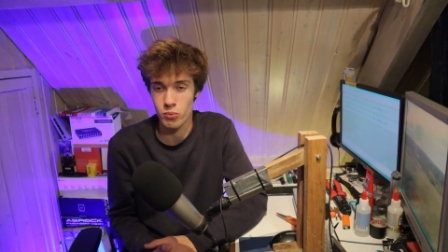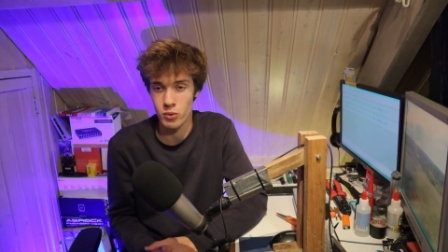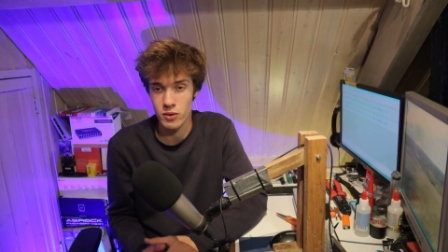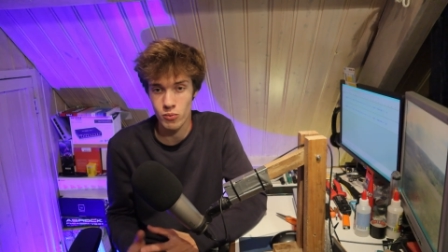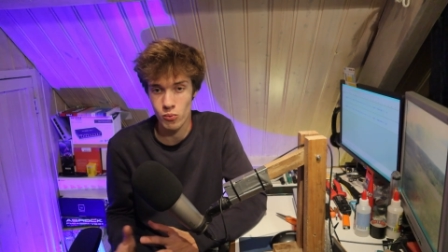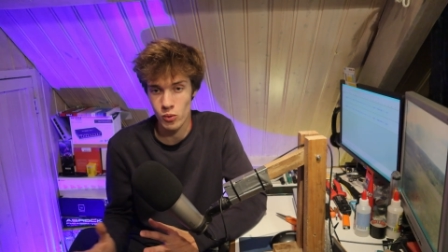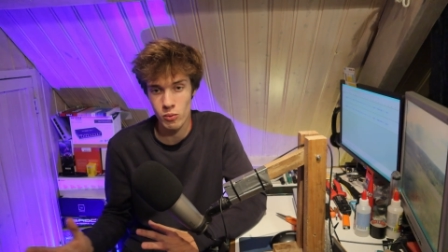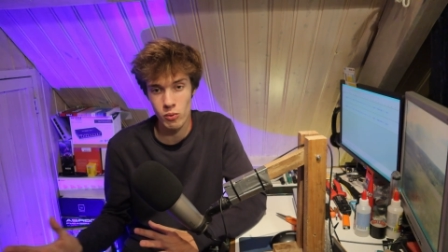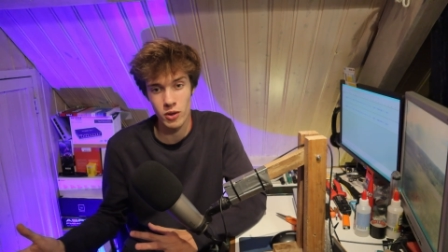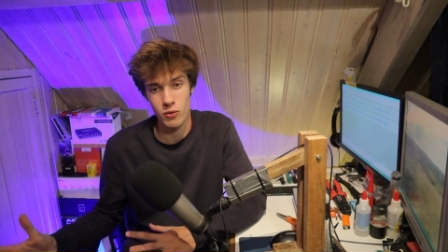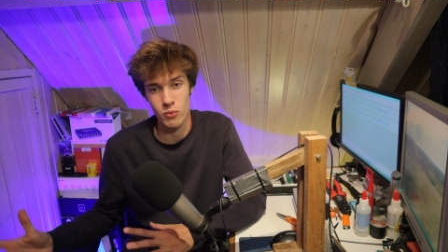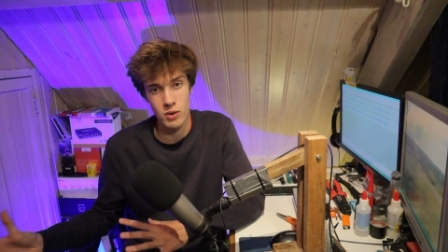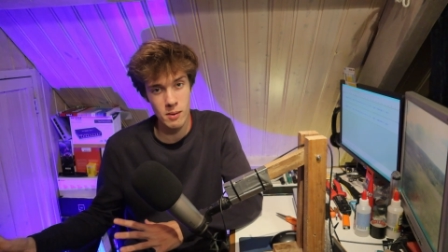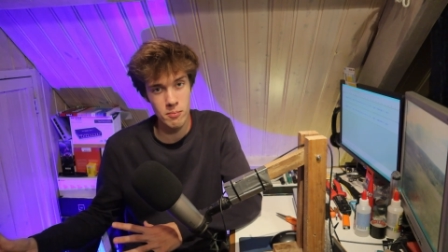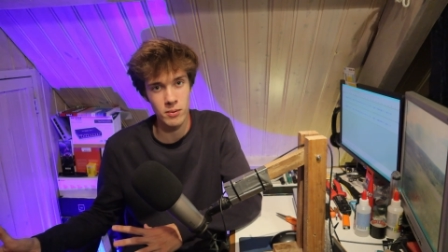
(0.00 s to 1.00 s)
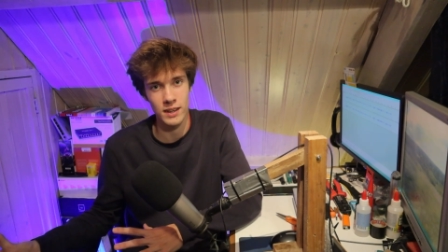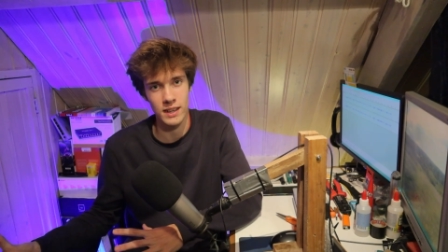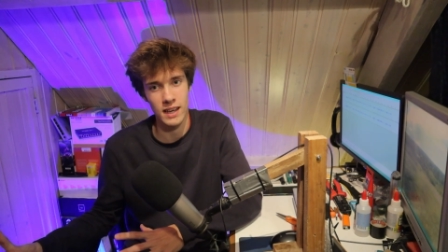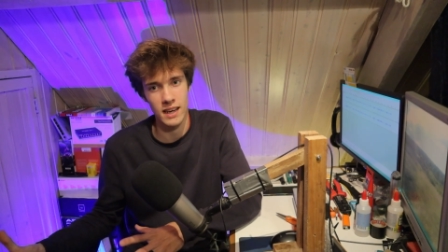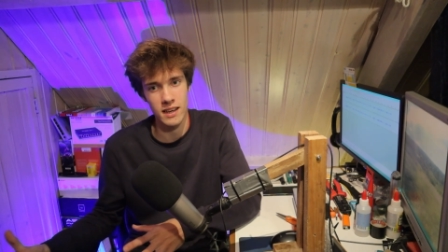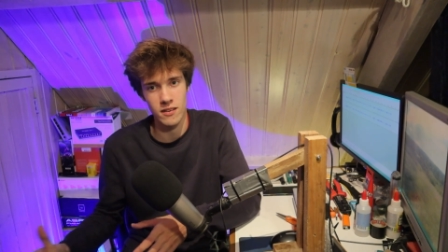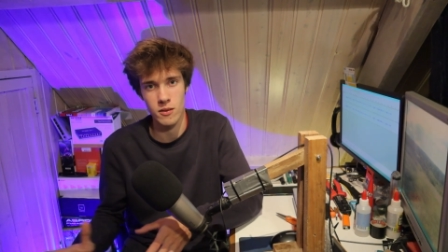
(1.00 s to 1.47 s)
We, we want to
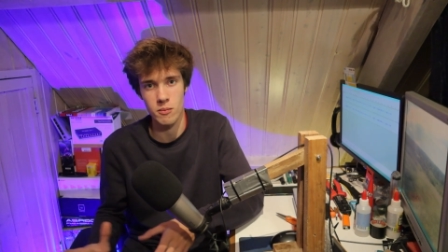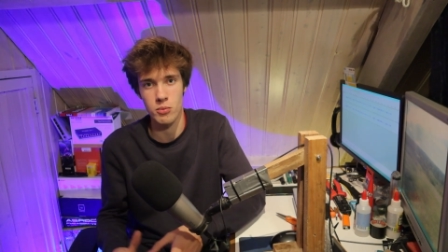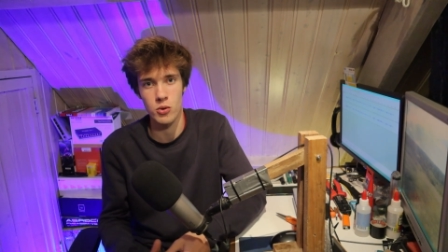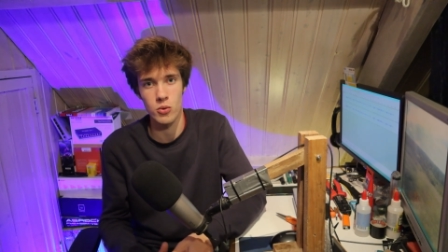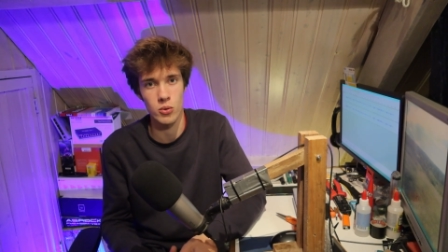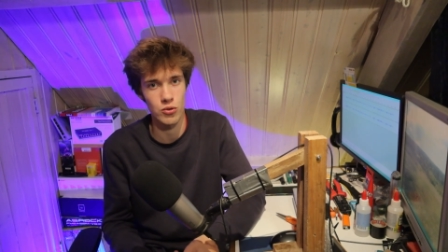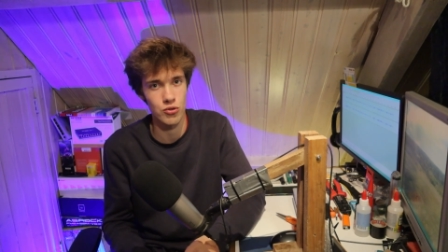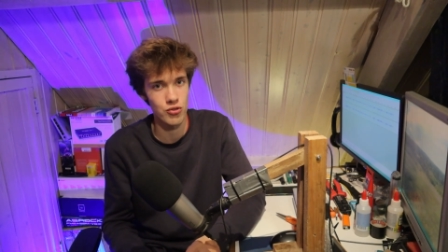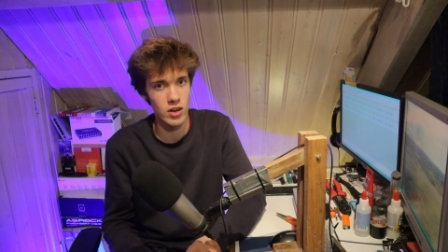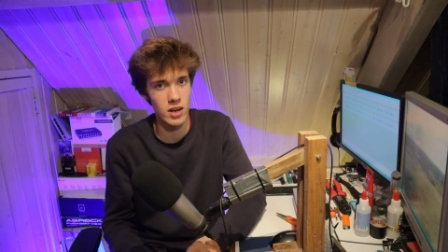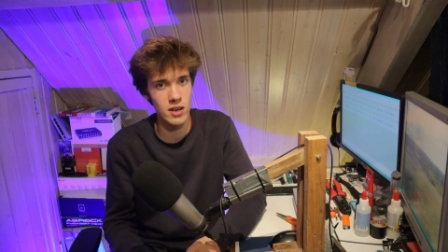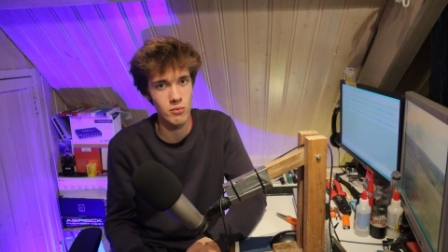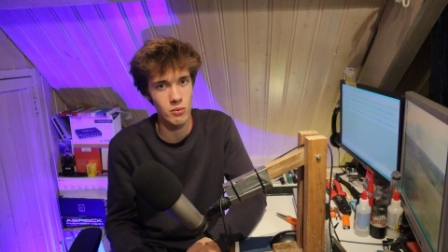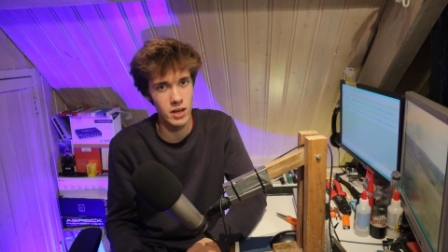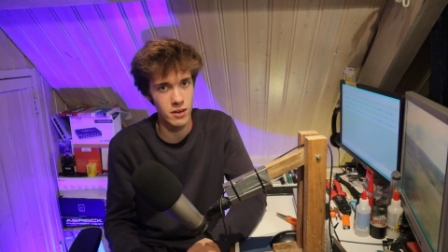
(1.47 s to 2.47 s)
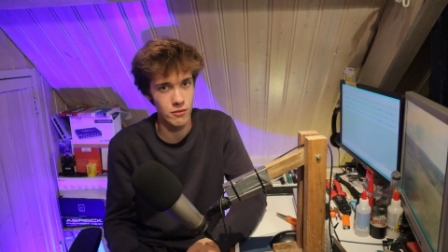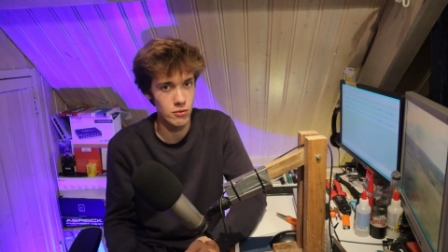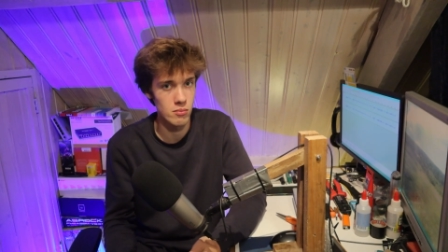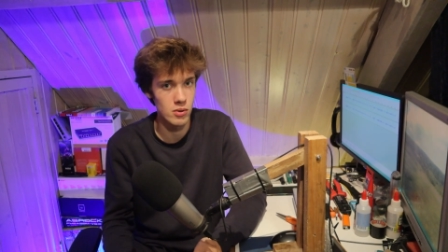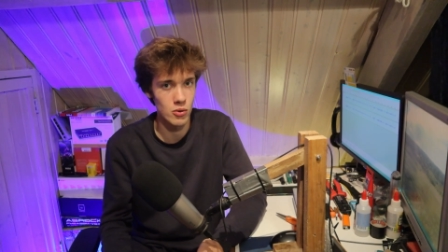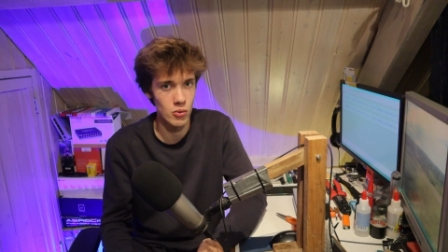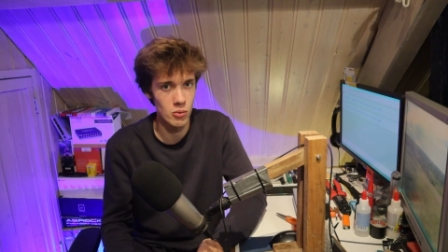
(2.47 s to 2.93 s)
replicate the pure sine wave
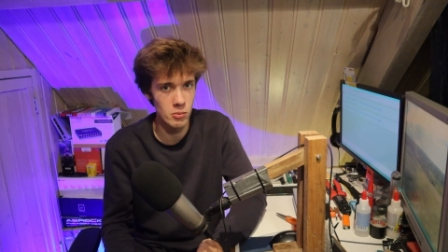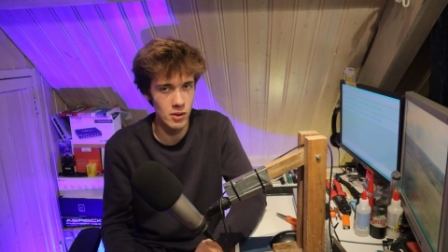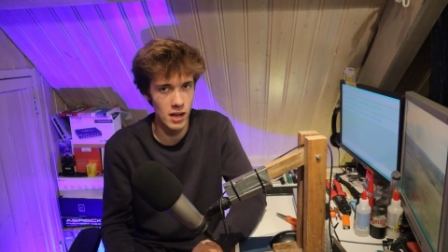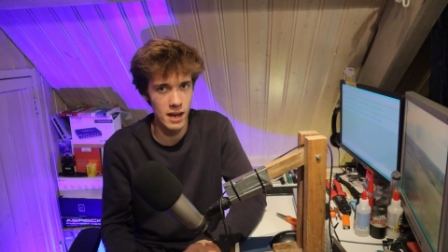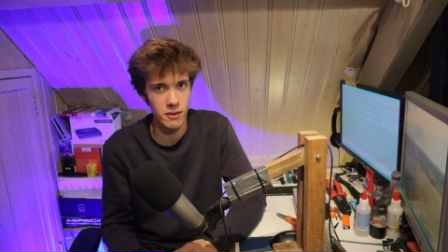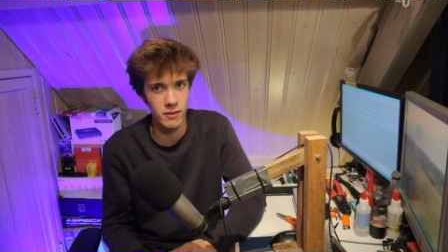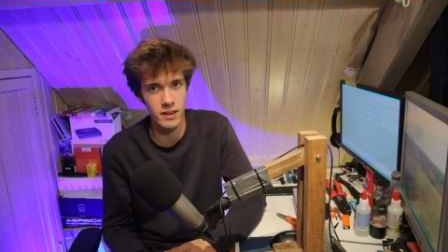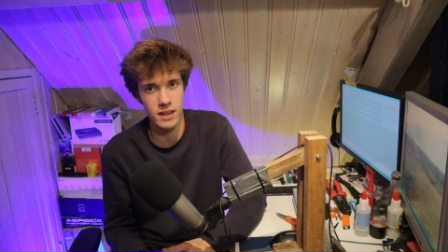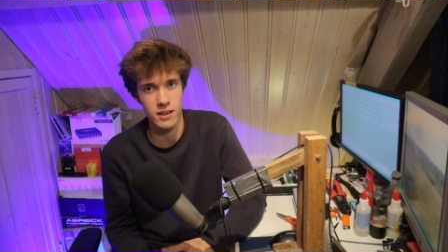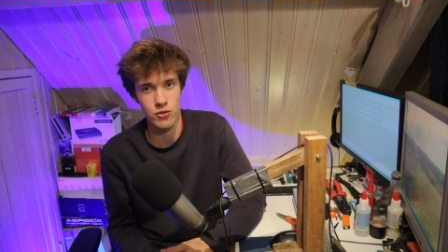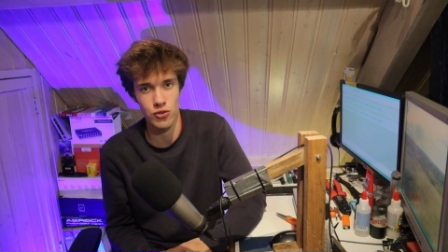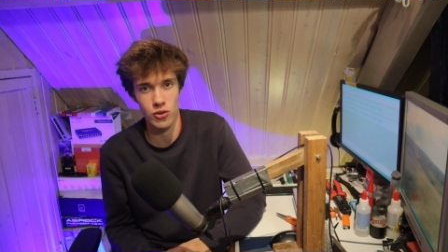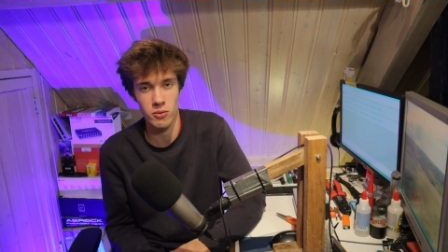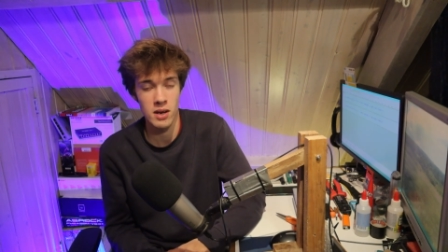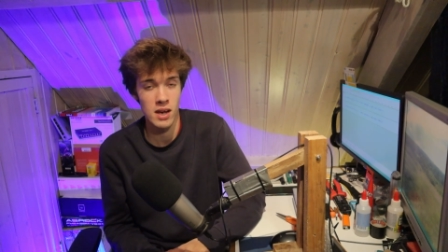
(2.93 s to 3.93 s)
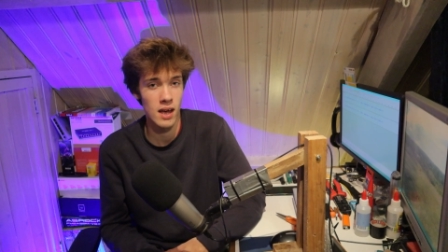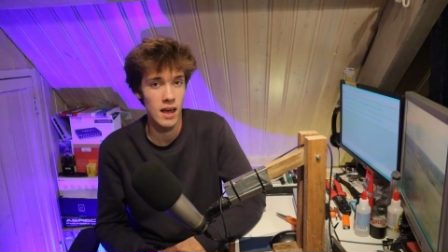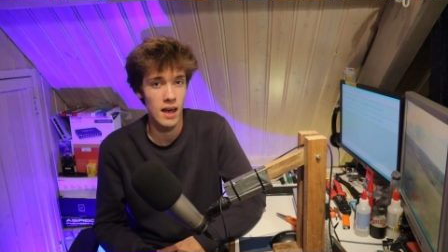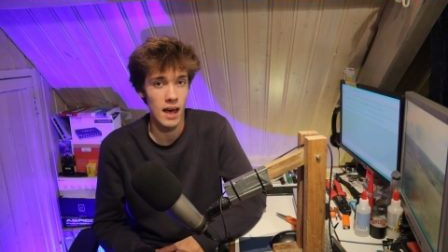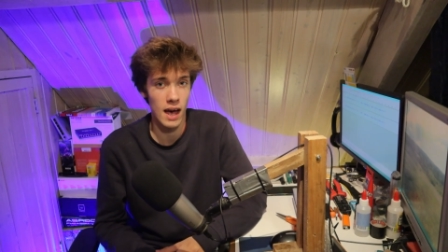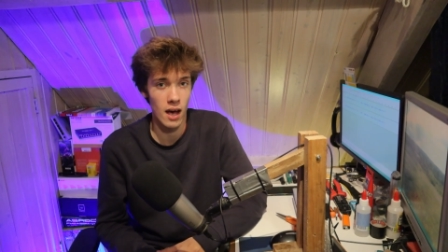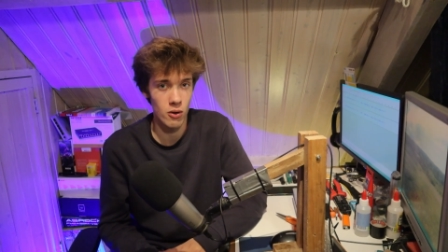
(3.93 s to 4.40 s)
from a normal outlet. So
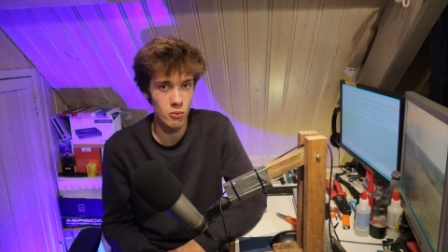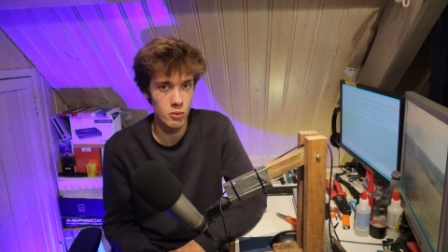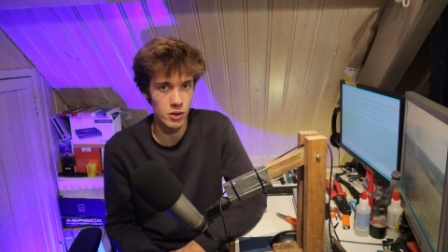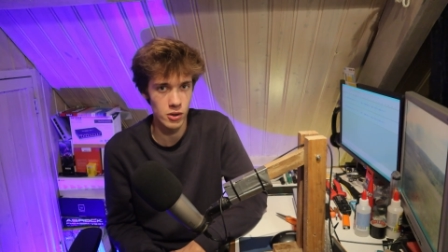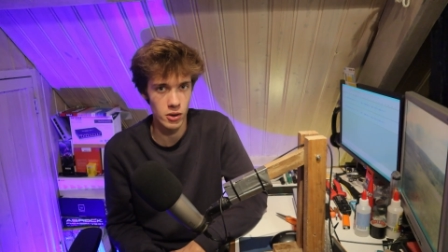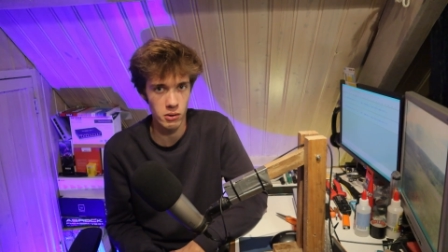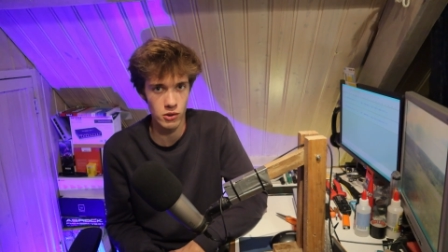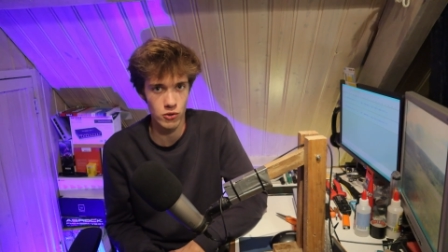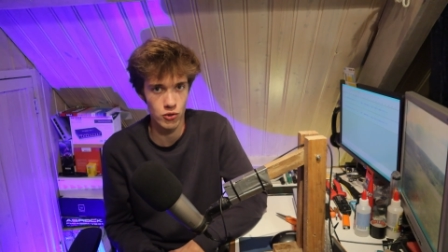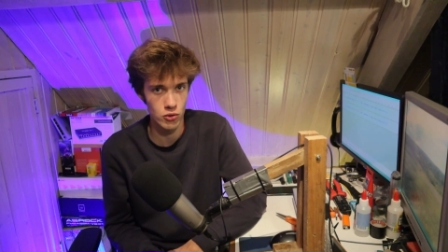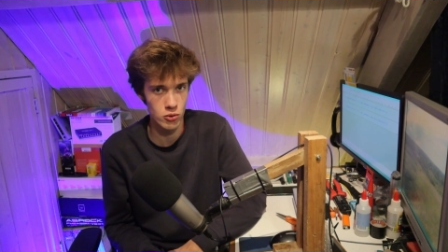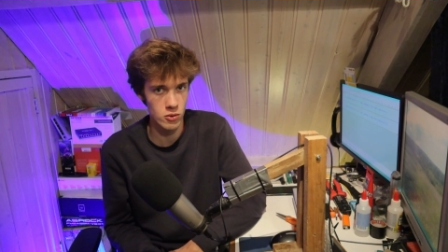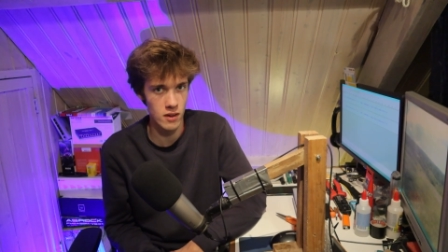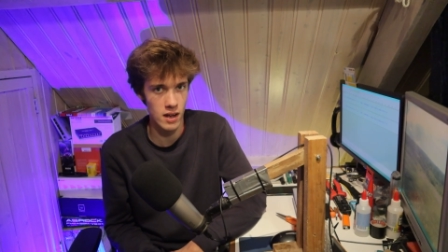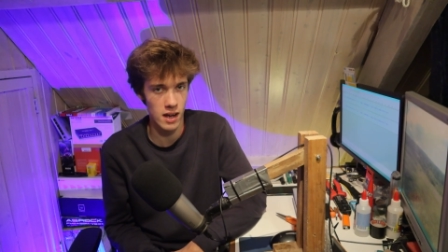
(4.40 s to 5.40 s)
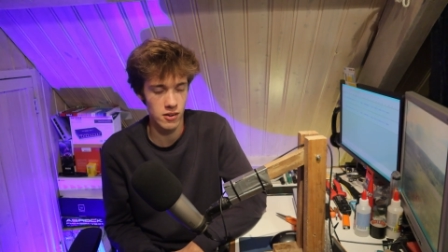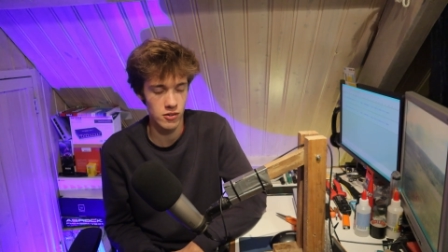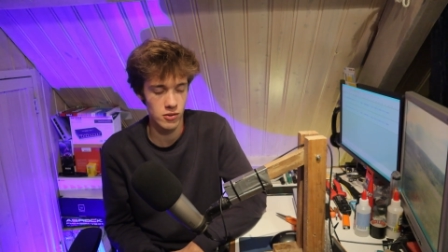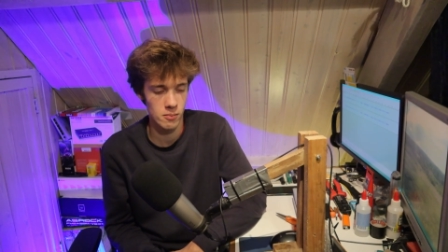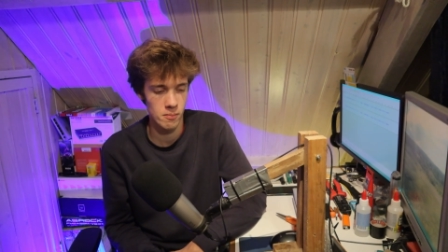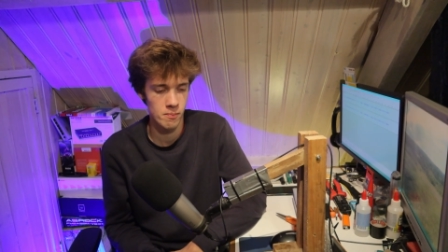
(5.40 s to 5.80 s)
how are we going to do that?